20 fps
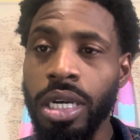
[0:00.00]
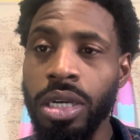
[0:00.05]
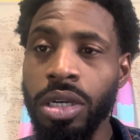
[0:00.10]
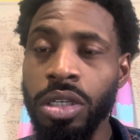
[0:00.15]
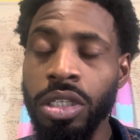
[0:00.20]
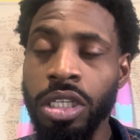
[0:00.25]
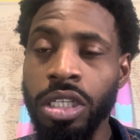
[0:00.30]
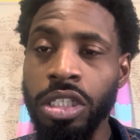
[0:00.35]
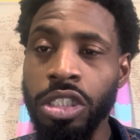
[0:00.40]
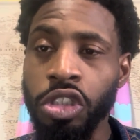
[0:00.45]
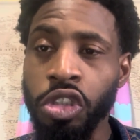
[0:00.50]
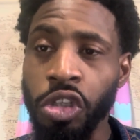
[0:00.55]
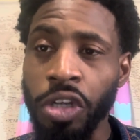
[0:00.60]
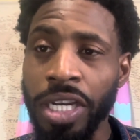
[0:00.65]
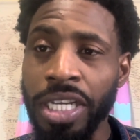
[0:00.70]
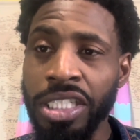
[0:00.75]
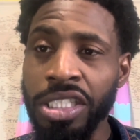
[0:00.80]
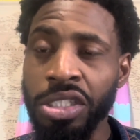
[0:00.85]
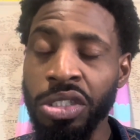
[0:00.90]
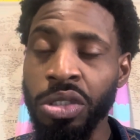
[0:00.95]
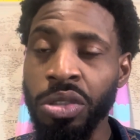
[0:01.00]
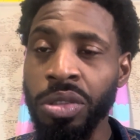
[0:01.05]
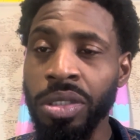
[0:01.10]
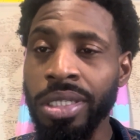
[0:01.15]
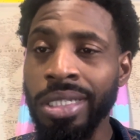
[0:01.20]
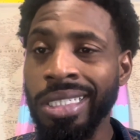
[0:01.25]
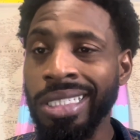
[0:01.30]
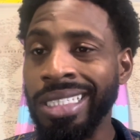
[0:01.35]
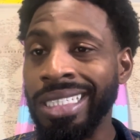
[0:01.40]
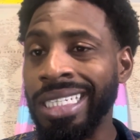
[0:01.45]
in the trades you
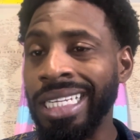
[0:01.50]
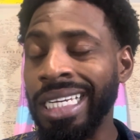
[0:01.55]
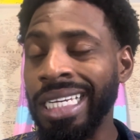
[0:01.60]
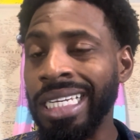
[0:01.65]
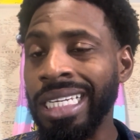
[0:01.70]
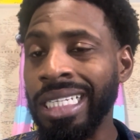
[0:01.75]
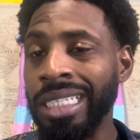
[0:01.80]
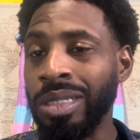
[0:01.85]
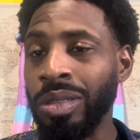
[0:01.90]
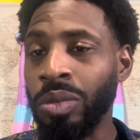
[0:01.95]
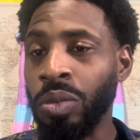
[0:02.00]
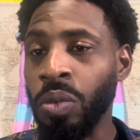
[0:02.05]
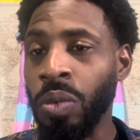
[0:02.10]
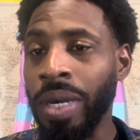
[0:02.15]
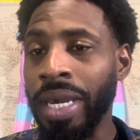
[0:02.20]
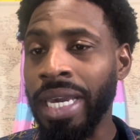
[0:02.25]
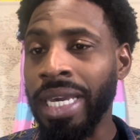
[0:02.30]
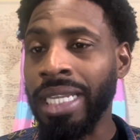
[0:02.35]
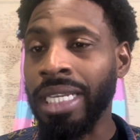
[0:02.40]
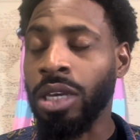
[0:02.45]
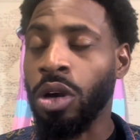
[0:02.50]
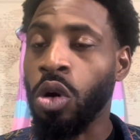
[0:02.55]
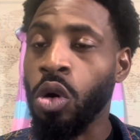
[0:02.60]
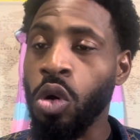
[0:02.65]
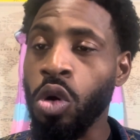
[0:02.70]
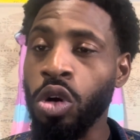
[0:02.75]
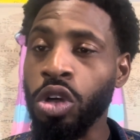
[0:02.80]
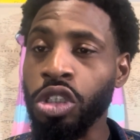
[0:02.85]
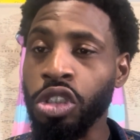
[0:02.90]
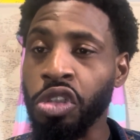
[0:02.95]
did win
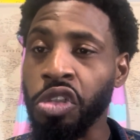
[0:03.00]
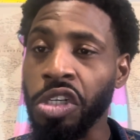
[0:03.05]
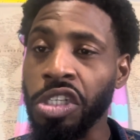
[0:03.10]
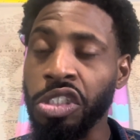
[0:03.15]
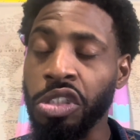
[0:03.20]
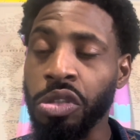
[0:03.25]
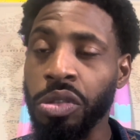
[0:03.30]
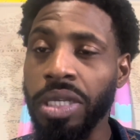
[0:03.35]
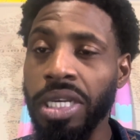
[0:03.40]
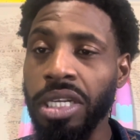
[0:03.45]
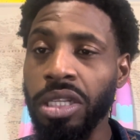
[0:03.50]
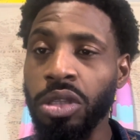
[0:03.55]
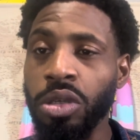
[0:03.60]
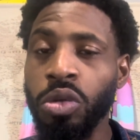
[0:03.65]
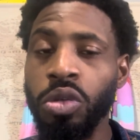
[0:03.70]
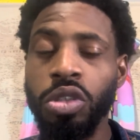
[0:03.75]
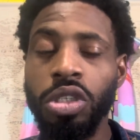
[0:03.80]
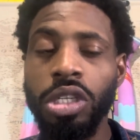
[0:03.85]
or the trades you did lose,